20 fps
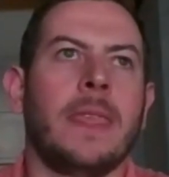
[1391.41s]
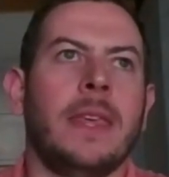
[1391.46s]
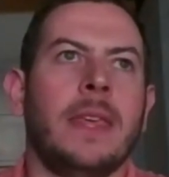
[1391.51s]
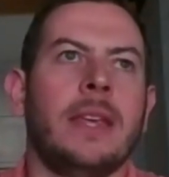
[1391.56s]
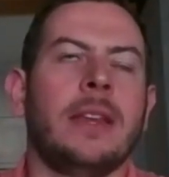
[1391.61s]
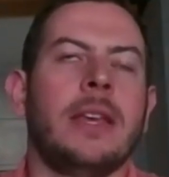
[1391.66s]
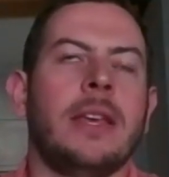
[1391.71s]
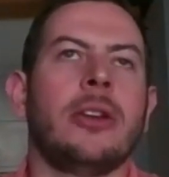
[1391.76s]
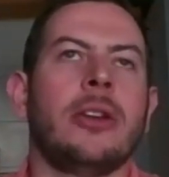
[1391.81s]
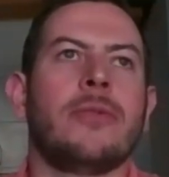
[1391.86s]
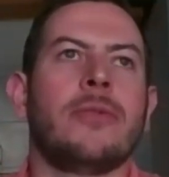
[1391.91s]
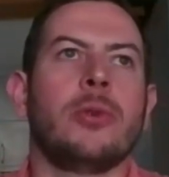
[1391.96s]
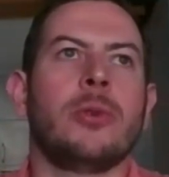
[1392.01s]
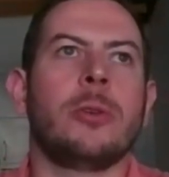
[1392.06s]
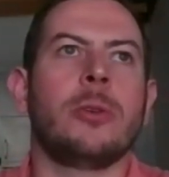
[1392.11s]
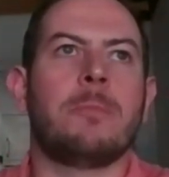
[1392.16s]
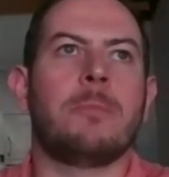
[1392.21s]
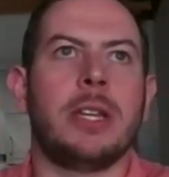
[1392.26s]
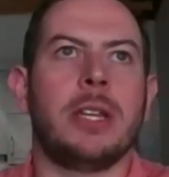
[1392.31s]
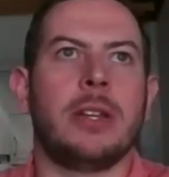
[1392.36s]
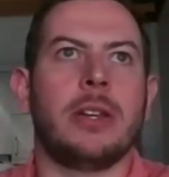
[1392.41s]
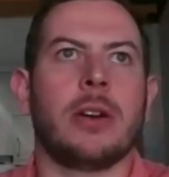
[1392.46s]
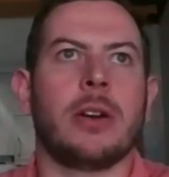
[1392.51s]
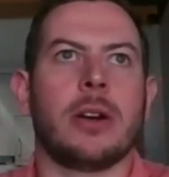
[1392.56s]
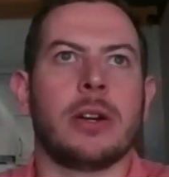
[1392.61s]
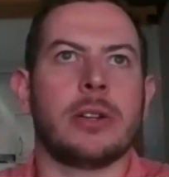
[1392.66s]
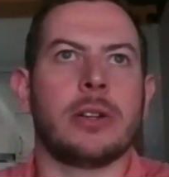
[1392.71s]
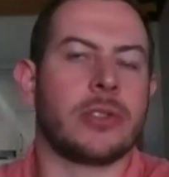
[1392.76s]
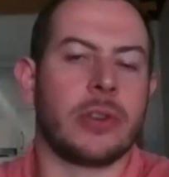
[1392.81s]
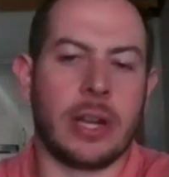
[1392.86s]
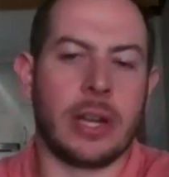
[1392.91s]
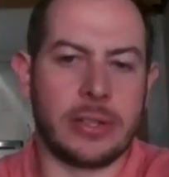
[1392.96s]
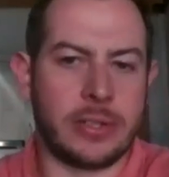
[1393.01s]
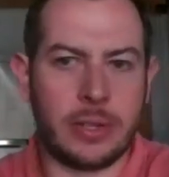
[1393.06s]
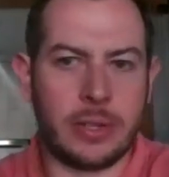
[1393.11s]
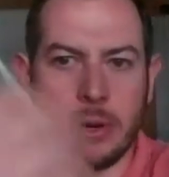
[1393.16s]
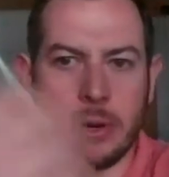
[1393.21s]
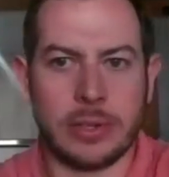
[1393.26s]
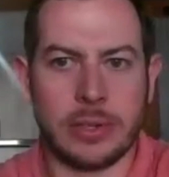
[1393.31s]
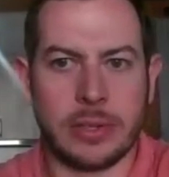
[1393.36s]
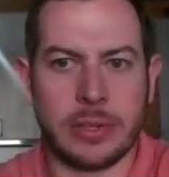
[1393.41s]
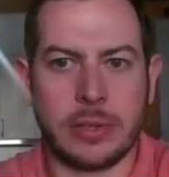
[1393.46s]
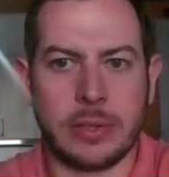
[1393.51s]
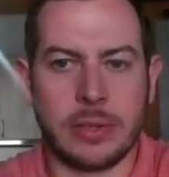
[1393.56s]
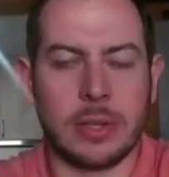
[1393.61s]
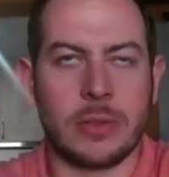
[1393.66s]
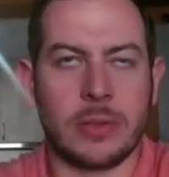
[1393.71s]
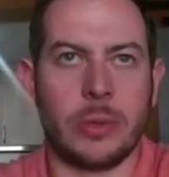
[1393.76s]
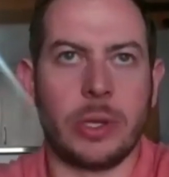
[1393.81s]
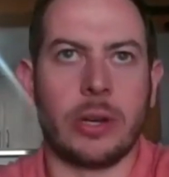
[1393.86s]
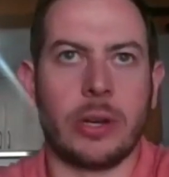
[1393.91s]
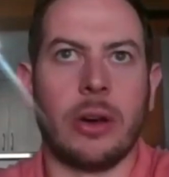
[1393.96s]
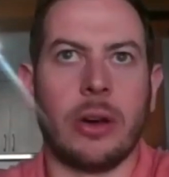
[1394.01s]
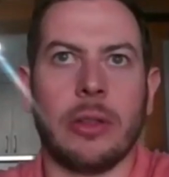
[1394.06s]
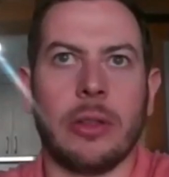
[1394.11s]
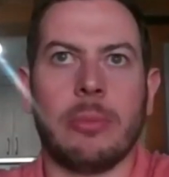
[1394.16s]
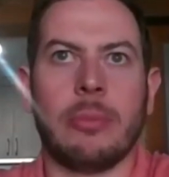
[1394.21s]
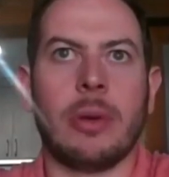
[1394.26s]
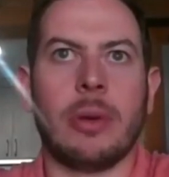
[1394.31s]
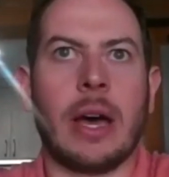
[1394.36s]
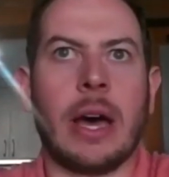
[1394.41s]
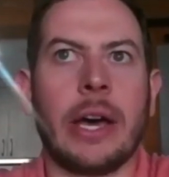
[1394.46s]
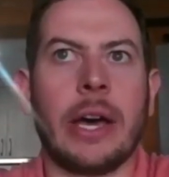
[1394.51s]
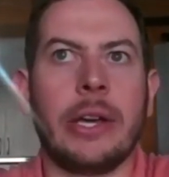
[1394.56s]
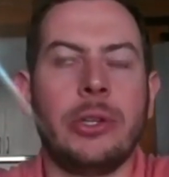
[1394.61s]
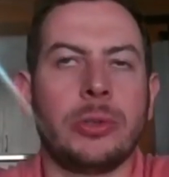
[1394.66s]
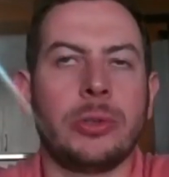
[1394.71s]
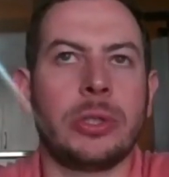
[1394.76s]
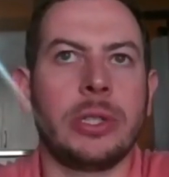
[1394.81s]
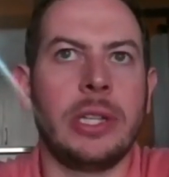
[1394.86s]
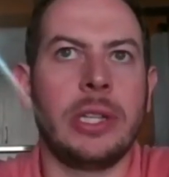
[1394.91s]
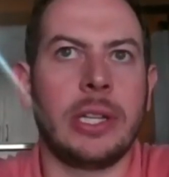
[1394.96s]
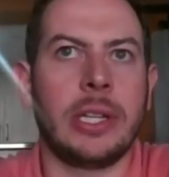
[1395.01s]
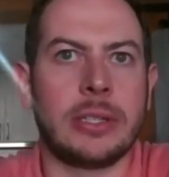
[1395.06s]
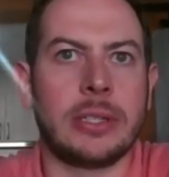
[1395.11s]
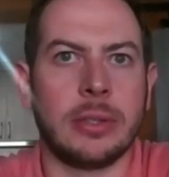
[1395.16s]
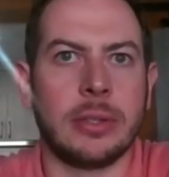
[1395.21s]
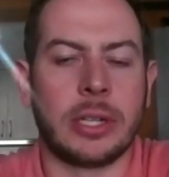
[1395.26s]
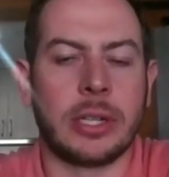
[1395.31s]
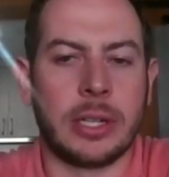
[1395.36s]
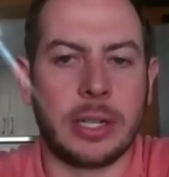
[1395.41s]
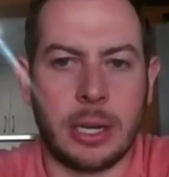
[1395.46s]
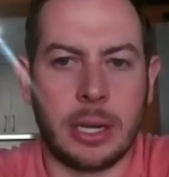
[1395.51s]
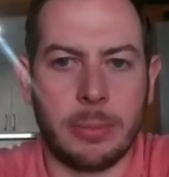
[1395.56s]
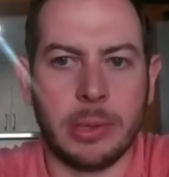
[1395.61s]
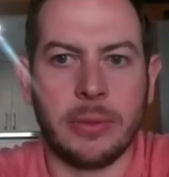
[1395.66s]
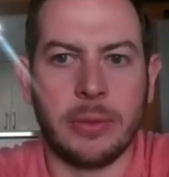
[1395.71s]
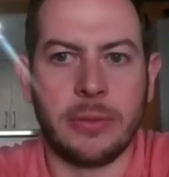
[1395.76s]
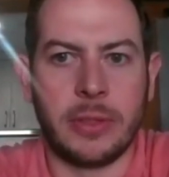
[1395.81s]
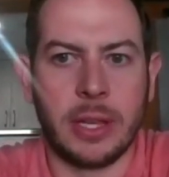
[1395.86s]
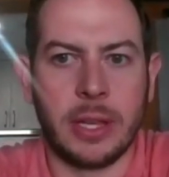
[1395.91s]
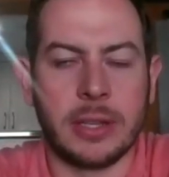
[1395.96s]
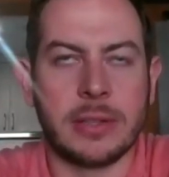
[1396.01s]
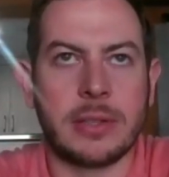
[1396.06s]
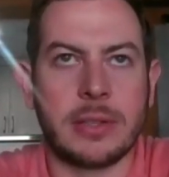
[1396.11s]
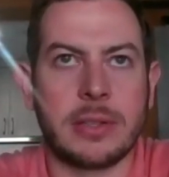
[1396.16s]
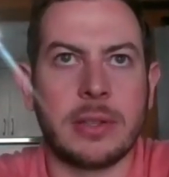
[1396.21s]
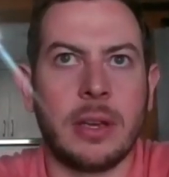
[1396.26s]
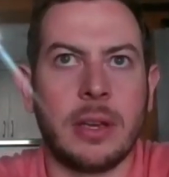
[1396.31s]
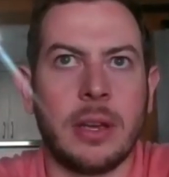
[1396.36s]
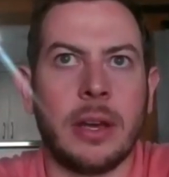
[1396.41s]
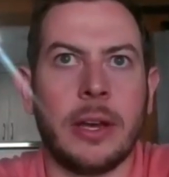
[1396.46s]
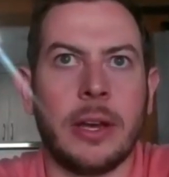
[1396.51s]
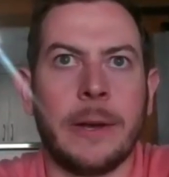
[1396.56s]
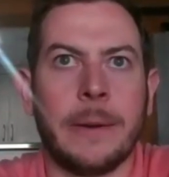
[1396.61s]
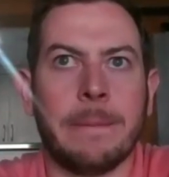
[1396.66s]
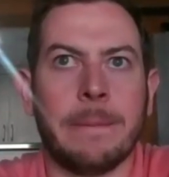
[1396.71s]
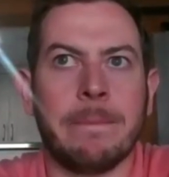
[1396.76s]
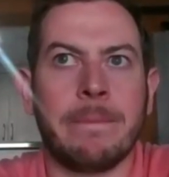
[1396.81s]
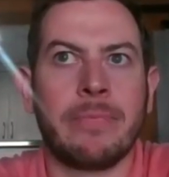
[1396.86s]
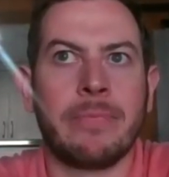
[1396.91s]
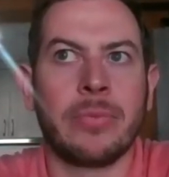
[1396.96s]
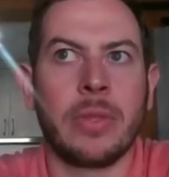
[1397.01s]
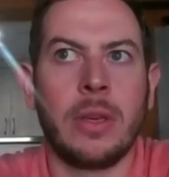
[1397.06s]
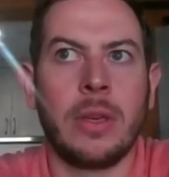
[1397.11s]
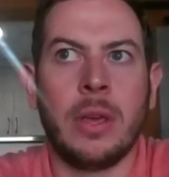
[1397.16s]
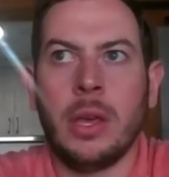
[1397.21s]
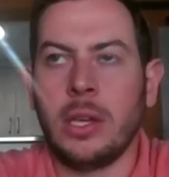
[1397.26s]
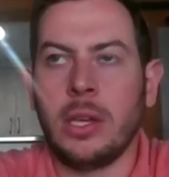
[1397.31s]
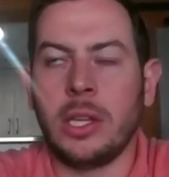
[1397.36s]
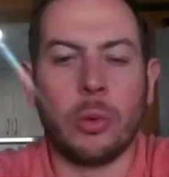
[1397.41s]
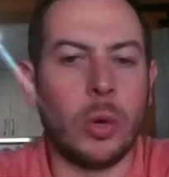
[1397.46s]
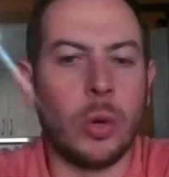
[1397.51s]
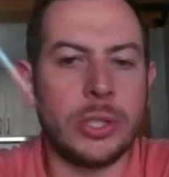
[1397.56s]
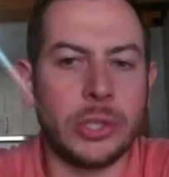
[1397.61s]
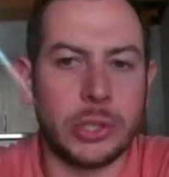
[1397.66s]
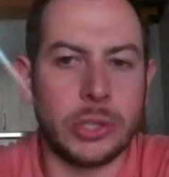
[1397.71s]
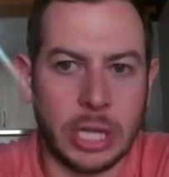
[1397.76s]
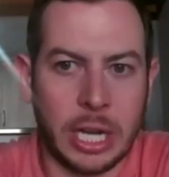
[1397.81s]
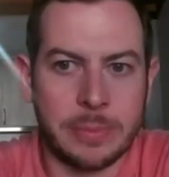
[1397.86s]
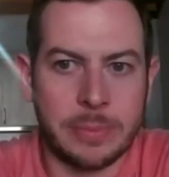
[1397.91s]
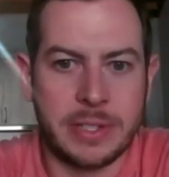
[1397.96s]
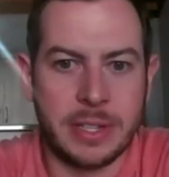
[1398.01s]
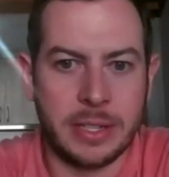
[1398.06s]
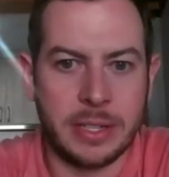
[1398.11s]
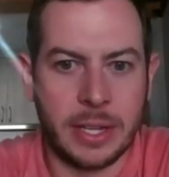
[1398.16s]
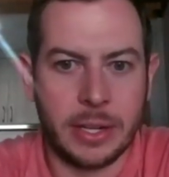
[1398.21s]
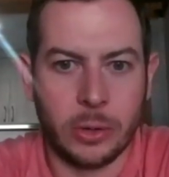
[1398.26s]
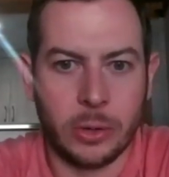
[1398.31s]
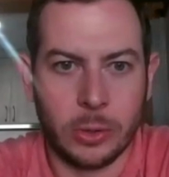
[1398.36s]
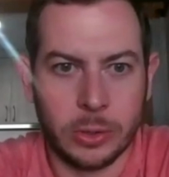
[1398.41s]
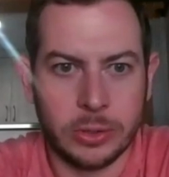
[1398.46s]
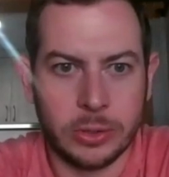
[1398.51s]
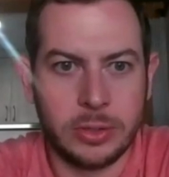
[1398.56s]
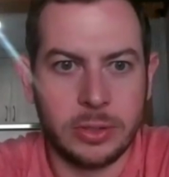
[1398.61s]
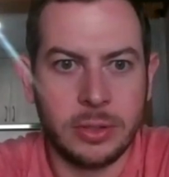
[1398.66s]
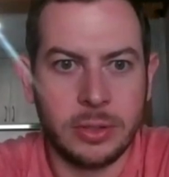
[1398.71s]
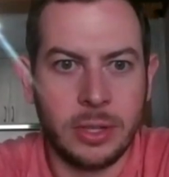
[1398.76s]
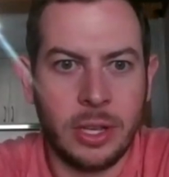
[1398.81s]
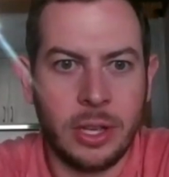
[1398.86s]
in interviewing bdrs or sdrs as, as, we call them i usually like to look at a couple of things um, you know what jobs did they hold